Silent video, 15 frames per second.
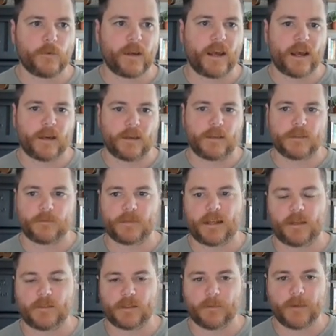do I add custom
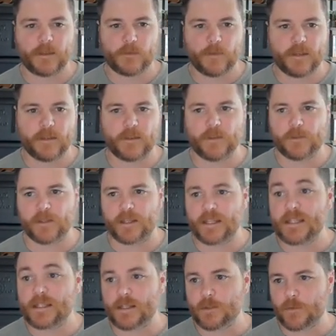styles? The best way to do it, the
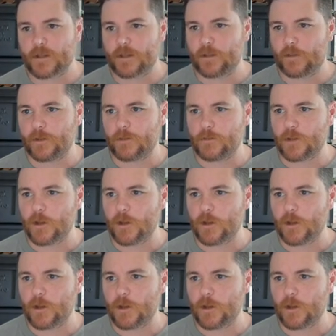easiest way to do it,